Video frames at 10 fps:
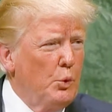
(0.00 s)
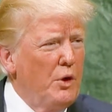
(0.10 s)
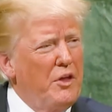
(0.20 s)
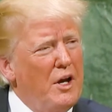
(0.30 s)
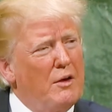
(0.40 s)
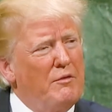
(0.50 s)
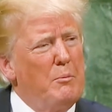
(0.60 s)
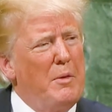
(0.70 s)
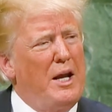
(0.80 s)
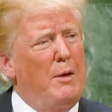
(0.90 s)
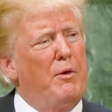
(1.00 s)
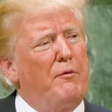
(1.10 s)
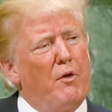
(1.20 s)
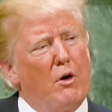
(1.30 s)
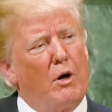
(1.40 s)
We think of the many
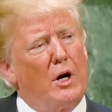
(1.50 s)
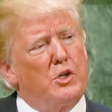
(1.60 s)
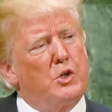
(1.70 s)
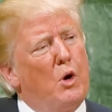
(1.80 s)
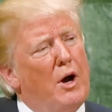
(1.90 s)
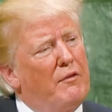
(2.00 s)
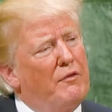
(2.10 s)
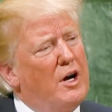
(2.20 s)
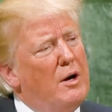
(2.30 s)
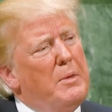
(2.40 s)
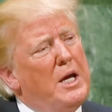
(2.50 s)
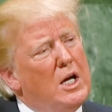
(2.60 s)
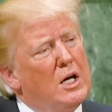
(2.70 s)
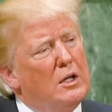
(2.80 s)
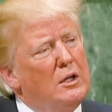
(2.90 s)
before us who have come
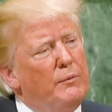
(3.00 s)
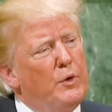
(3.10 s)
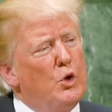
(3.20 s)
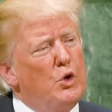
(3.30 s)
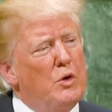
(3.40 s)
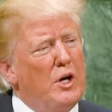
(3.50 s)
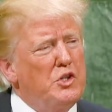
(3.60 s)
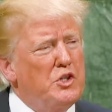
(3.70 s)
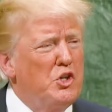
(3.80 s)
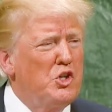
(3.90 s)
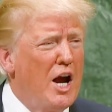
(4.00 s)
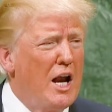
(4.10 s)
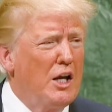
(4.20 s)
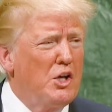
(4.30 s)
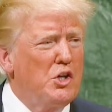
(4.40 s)
here to address the
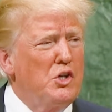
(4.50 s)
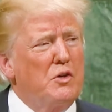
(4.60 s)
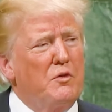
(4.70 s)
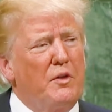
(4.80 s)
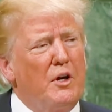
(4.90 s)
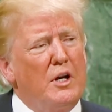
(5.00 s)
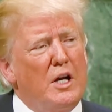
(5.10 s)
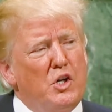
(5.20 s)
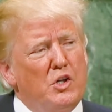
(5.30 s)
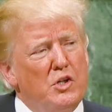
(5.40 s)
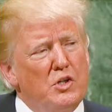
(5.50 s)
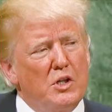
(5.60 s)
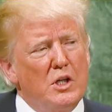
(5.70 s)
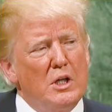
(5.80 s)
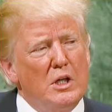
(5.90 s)
challenges of their
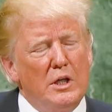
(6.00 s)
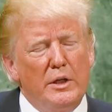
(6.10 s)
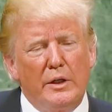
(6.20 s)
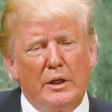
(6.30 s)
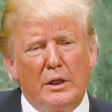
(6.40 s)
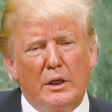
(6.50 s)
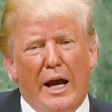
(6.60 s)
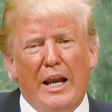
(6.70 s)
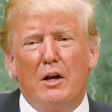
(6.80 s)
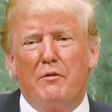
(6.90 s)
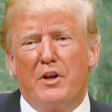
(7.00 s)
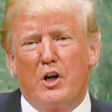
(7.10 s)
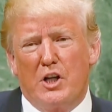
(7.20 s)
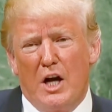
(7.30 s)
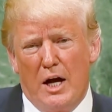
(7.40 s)
nations and of
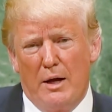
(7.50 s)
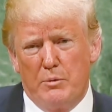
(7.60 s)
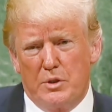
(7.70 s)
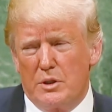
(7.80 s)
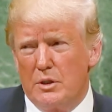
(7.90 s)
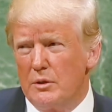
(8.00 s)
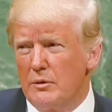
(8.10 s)
their times.